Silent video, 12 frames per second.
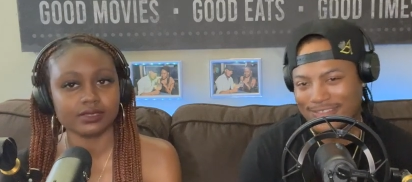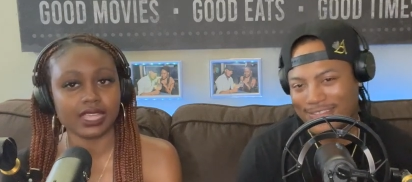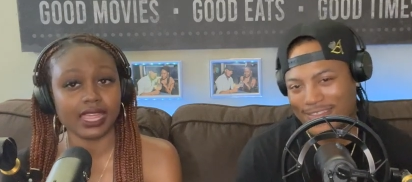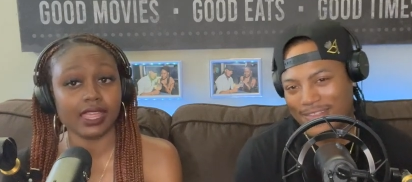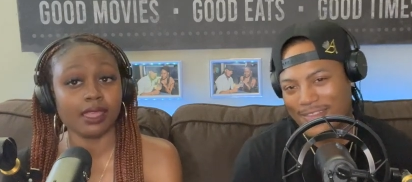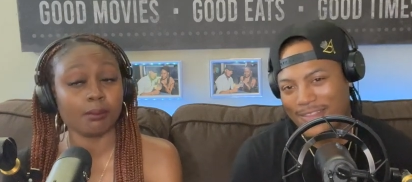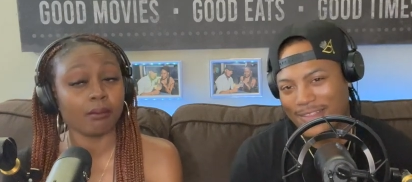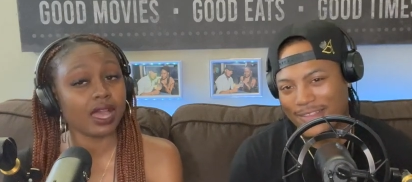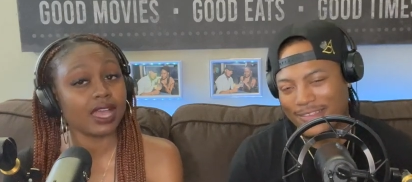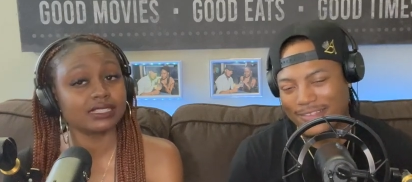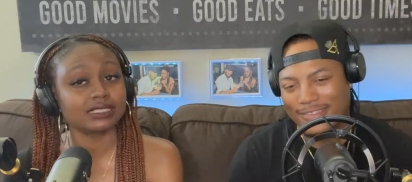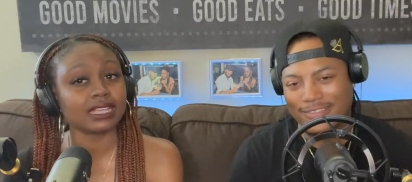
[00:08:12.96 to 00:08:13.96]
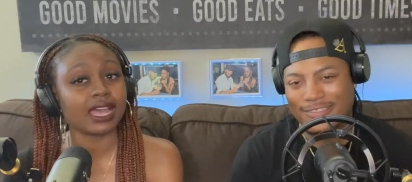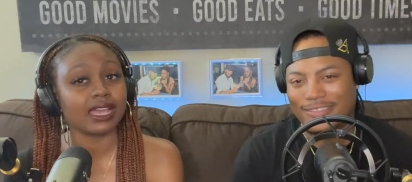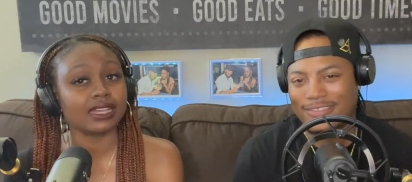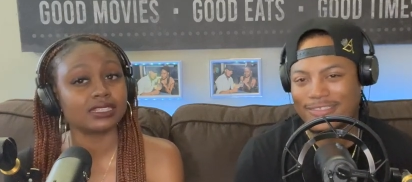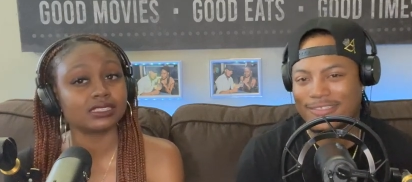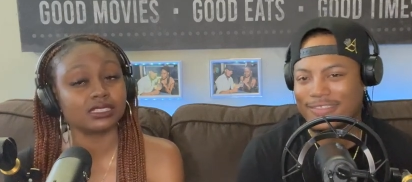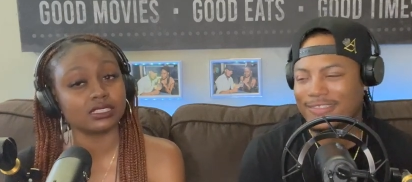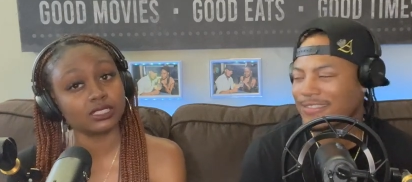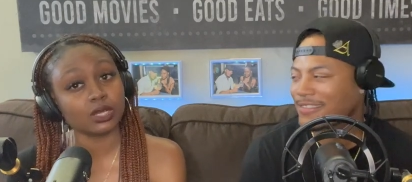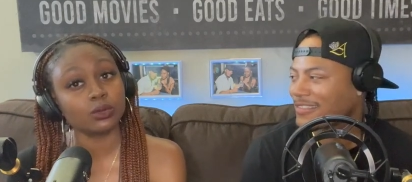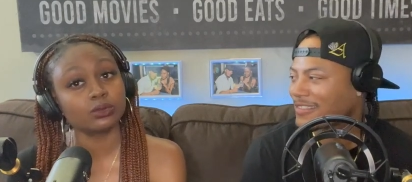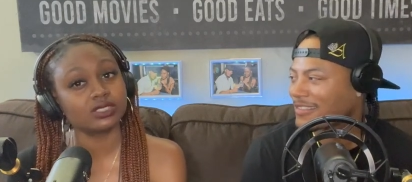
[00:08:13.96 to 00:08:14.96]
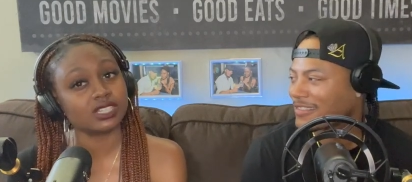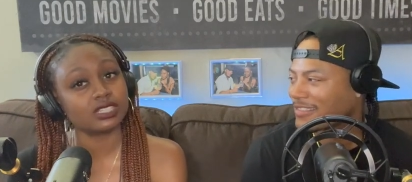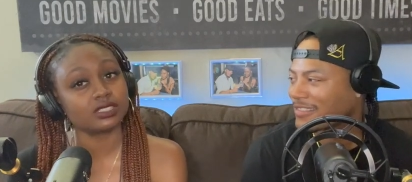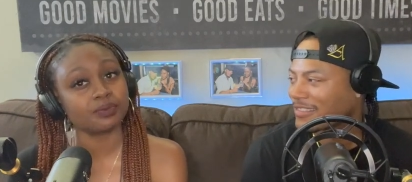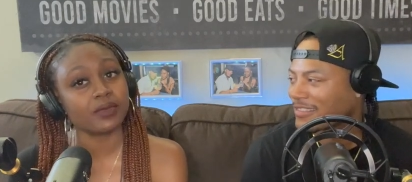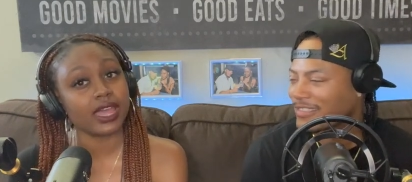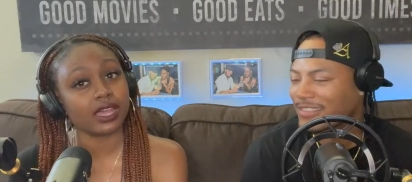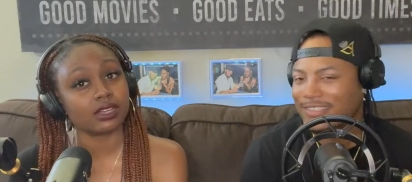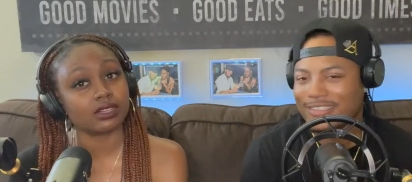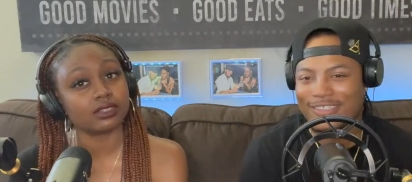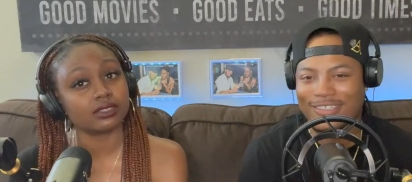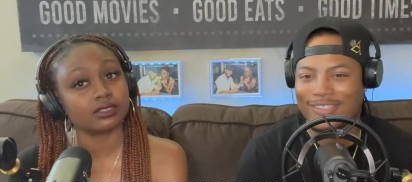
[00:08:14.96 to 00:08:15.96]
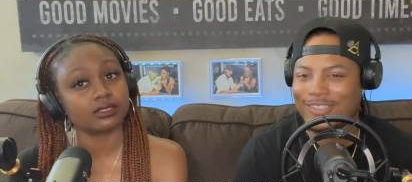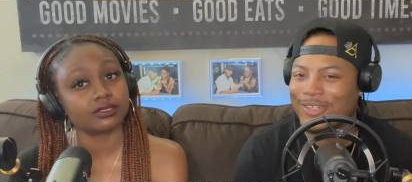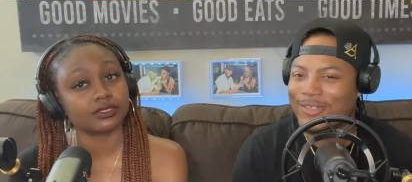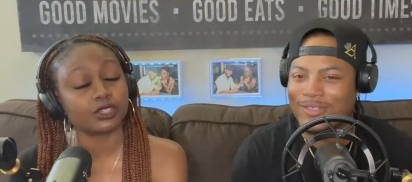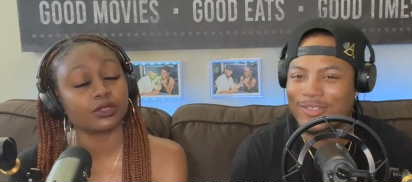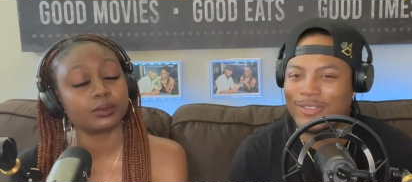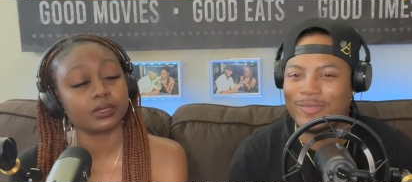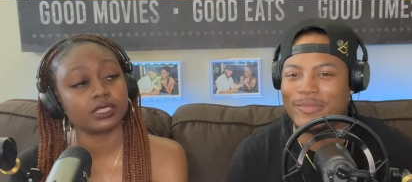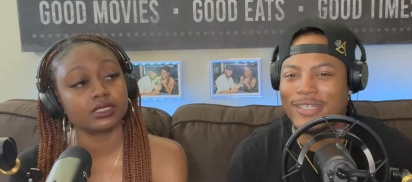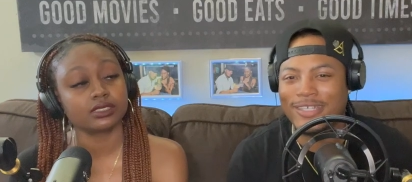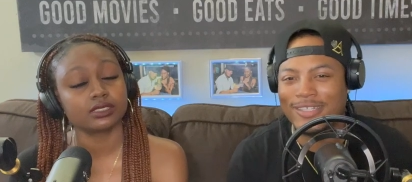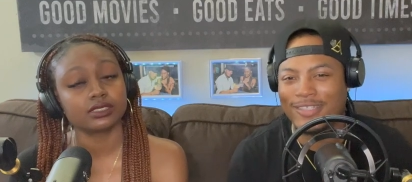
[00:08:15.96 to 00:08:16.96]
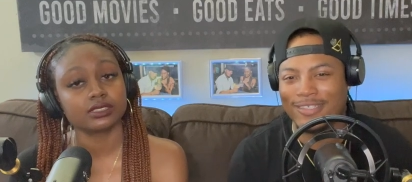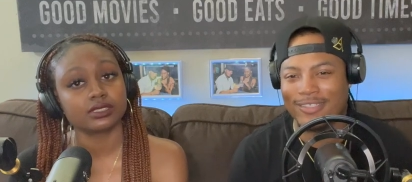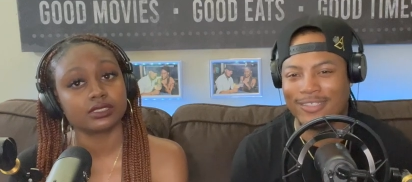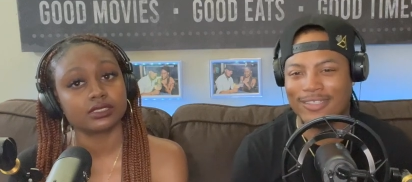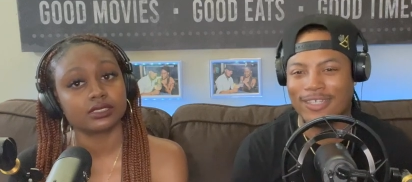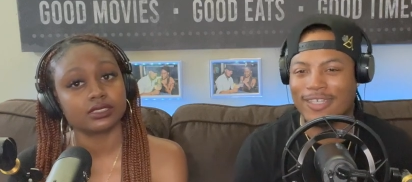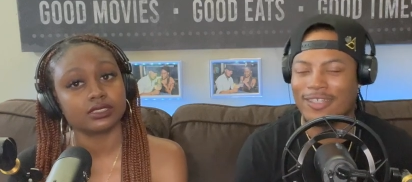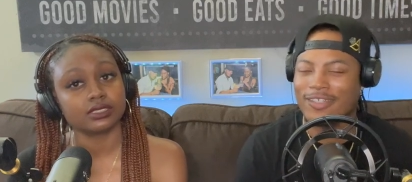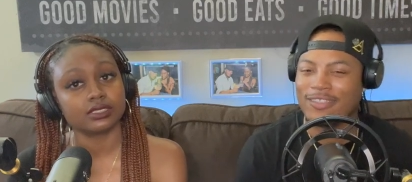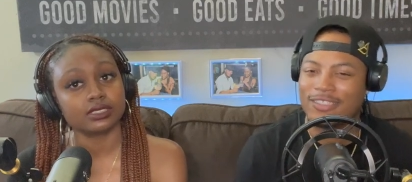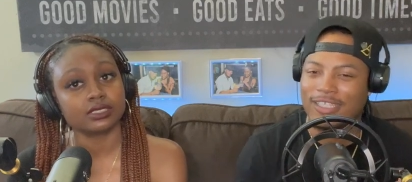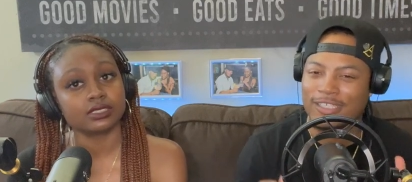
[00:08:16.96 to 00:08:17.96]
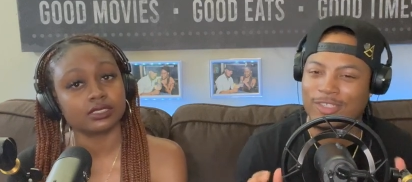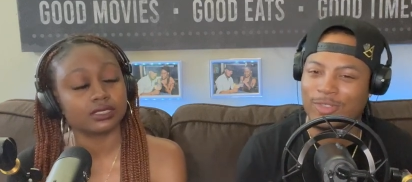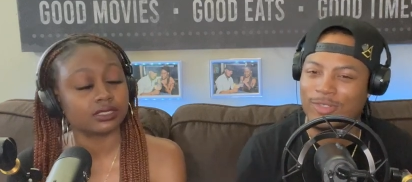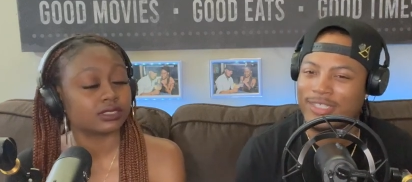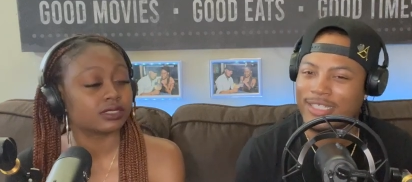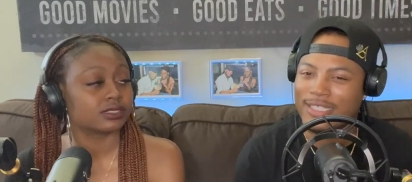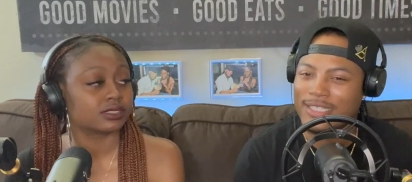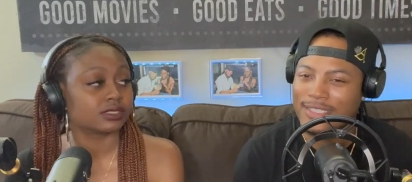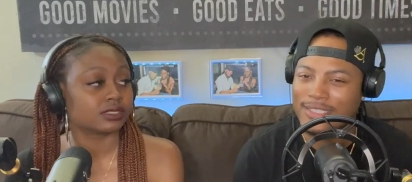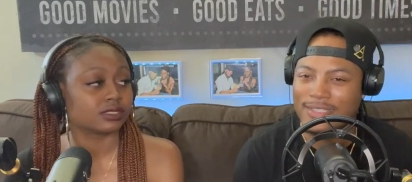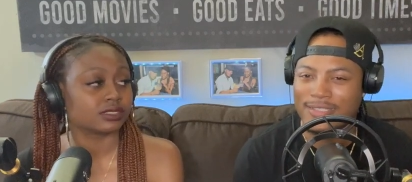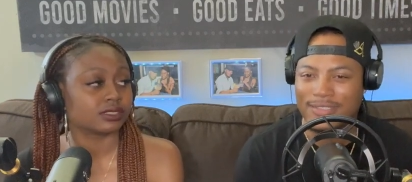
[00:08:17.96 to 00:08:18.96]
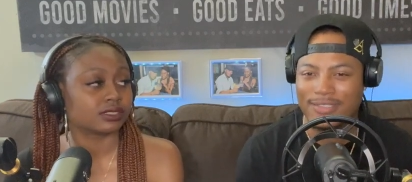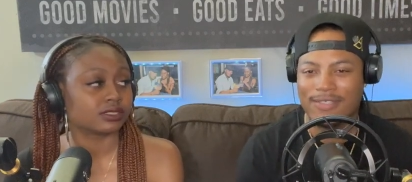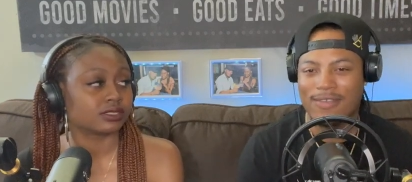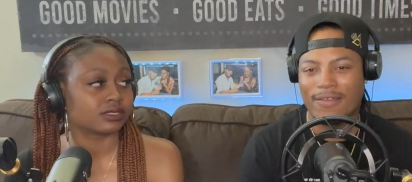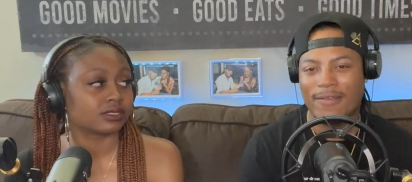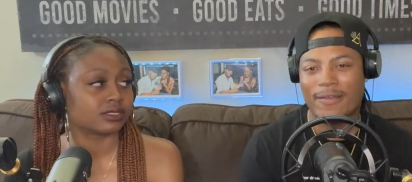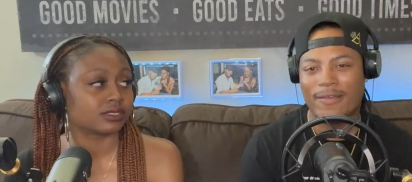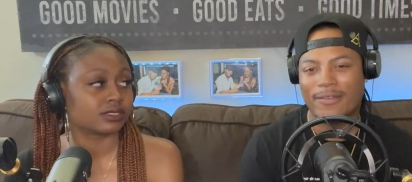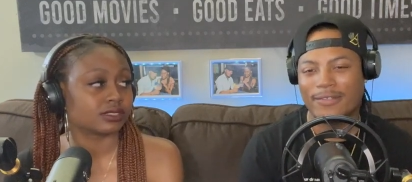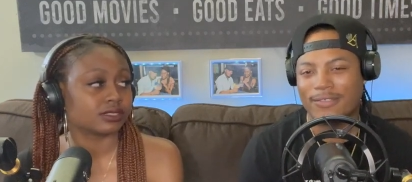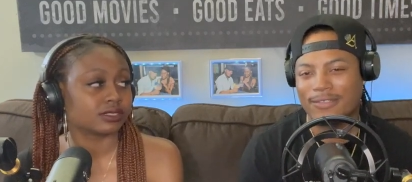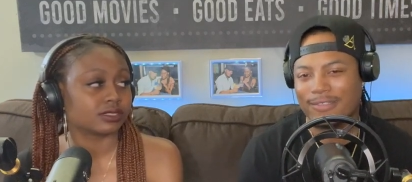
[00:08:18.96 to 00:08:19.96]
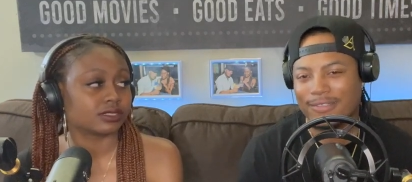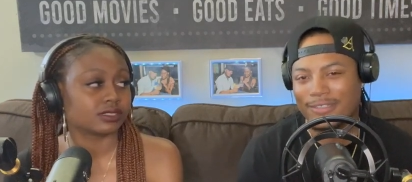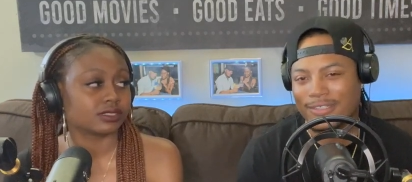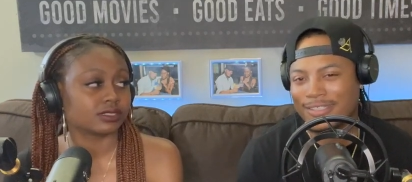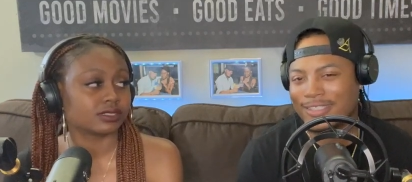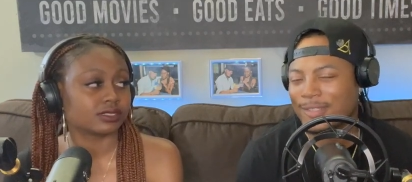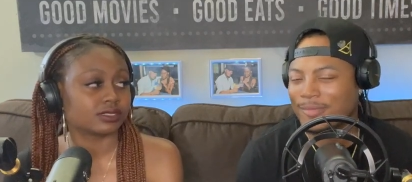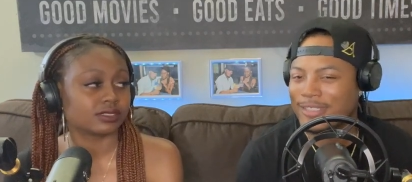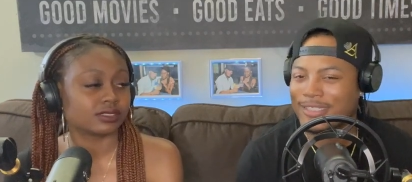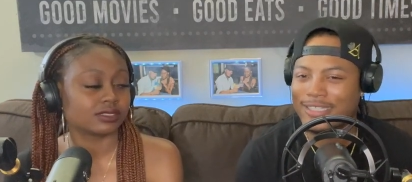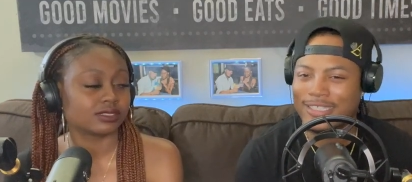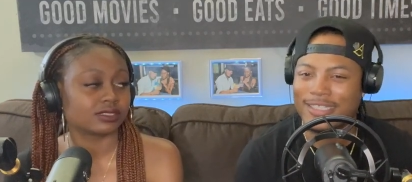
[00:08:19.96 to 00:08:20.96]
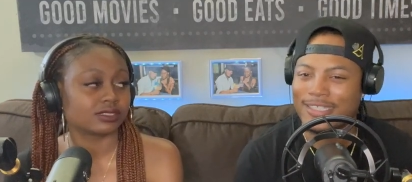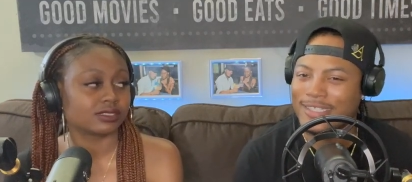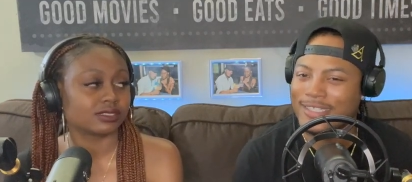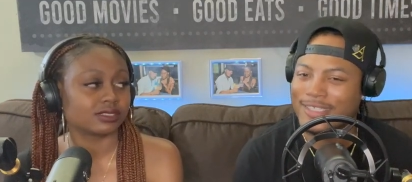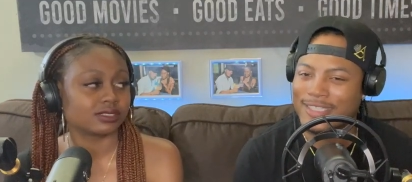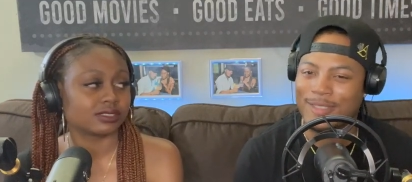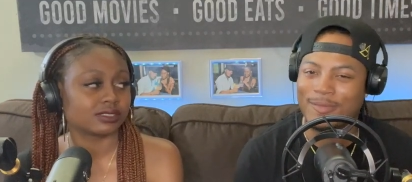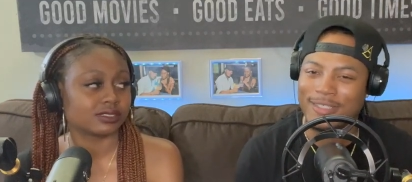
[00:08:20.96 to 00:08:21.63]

Speaker 1: And my side is the tone does matter.
Speaker 2: The tone don't matter. It's, it's on the kid. It's up to the kids. Some